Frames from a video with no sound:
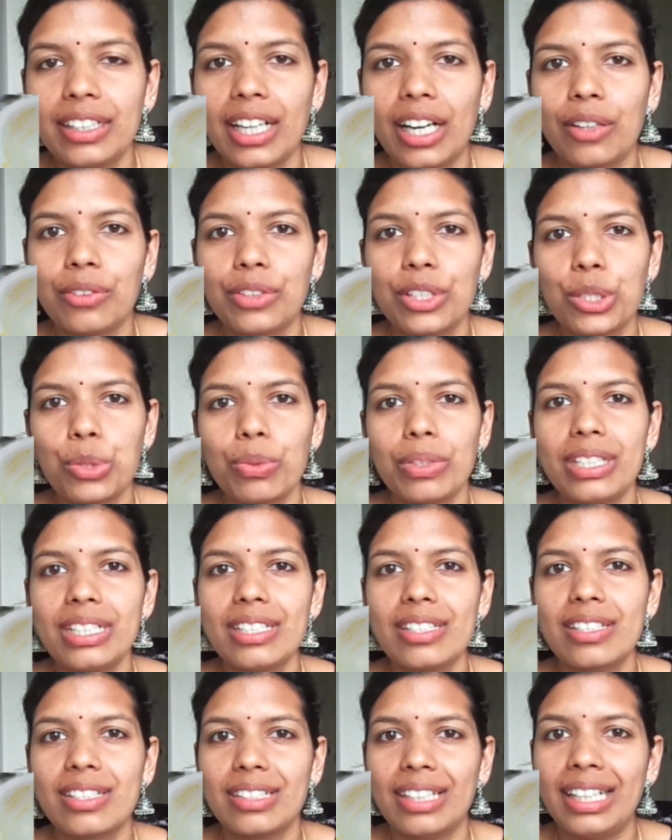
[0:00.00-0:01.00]
this one
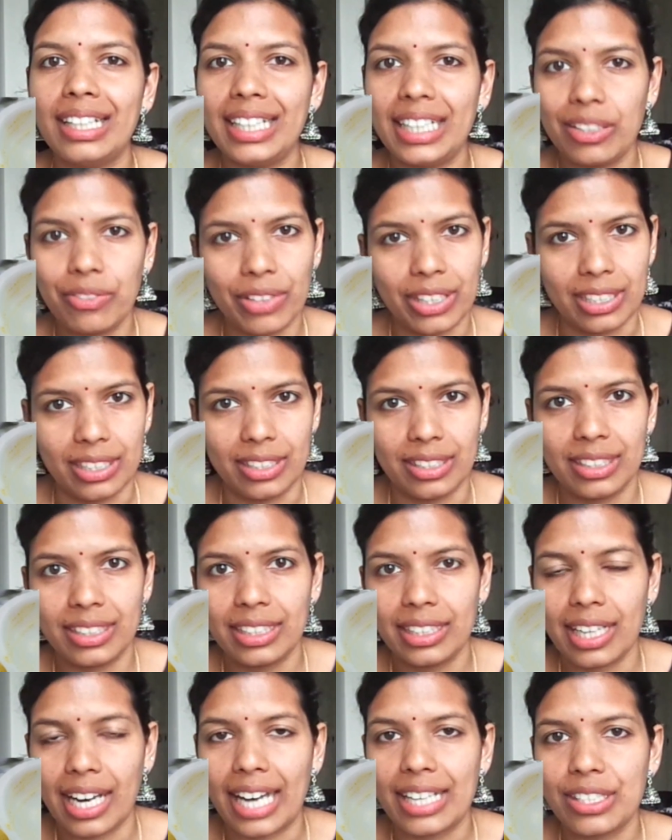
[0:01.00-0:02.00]
is leavened.
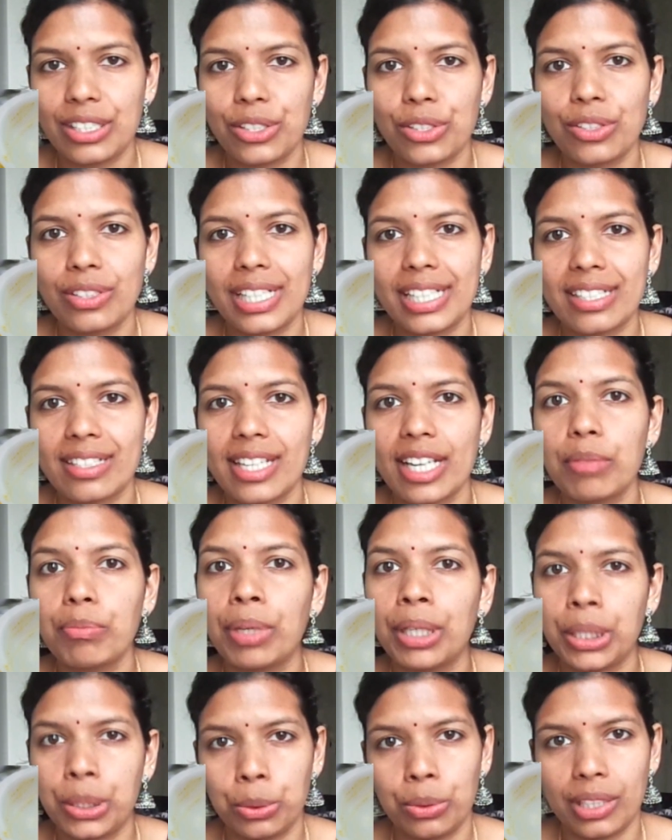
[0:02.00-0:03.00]
as in to say it's like
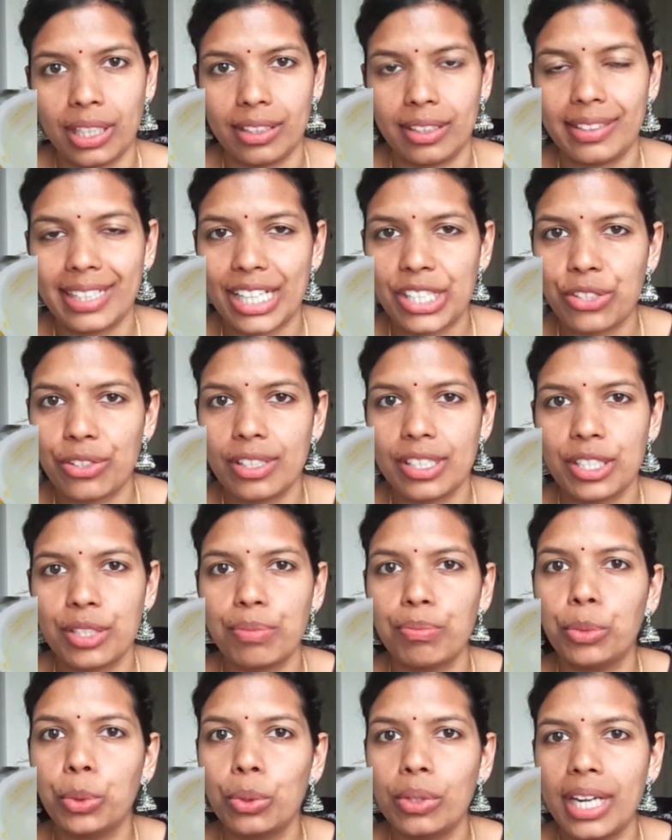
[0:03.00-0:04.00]
bhatura. The texture is
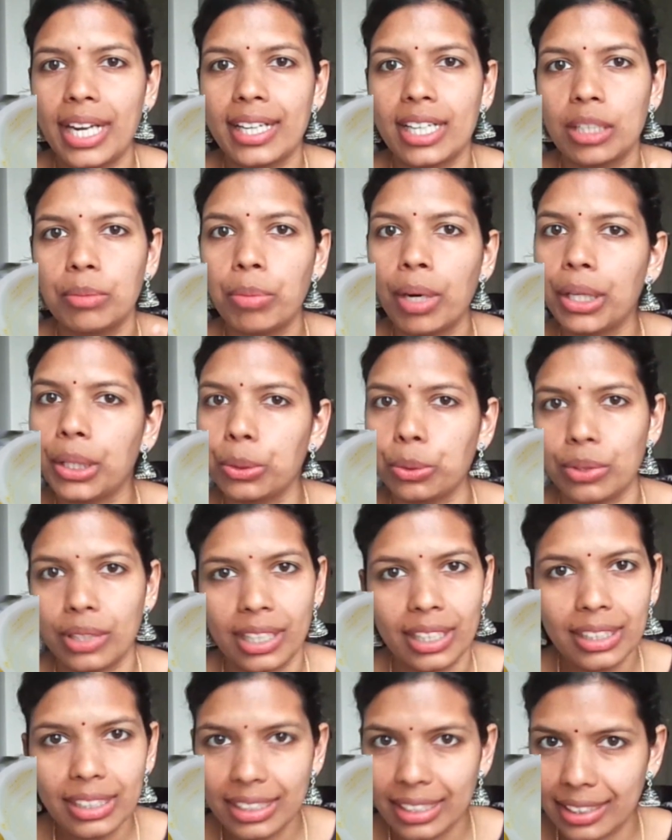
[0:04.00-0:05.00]
more like a bhatura
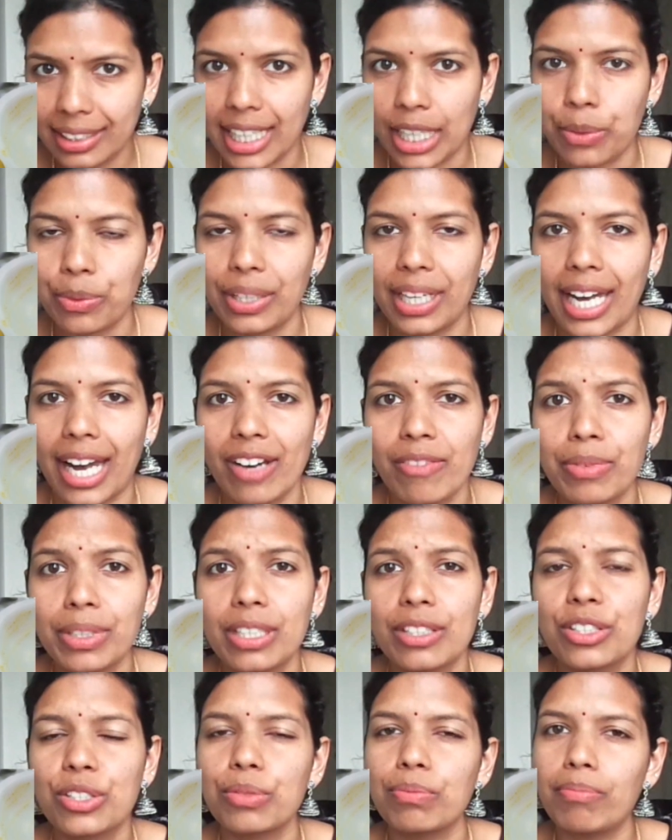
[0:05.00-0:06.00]
that we have, but
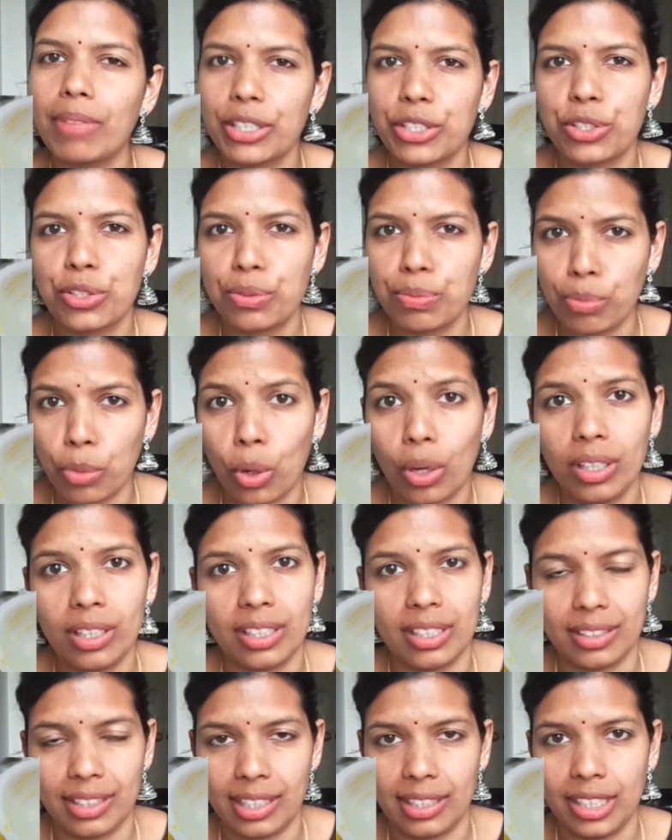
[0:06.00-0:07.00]
it's much smaller
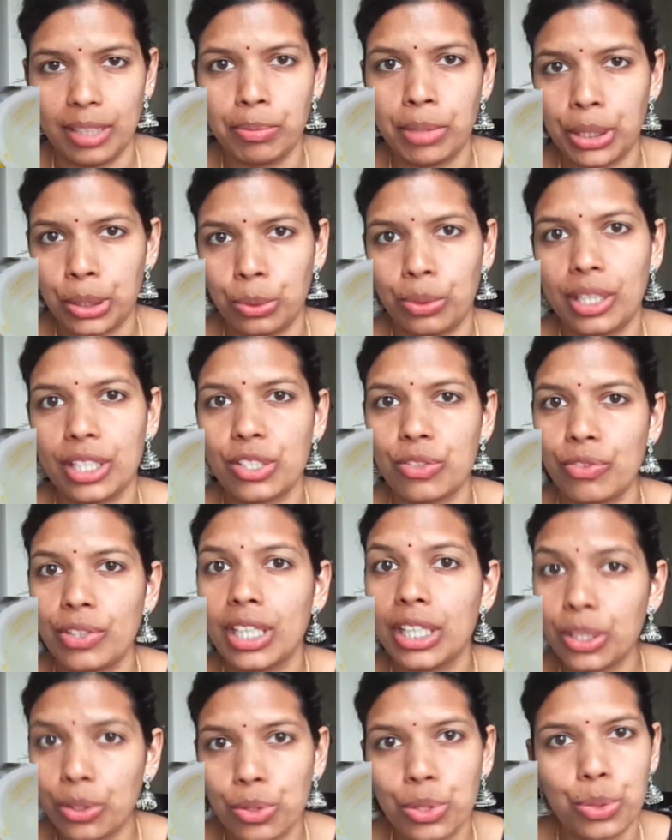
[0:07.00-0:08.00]
than the bhaturas we are
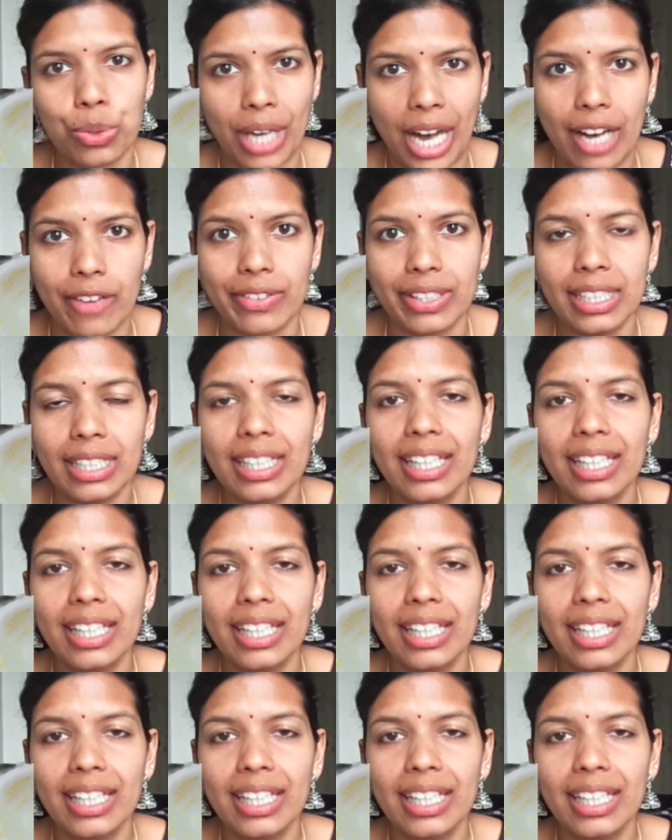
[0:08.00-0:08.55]
used to having.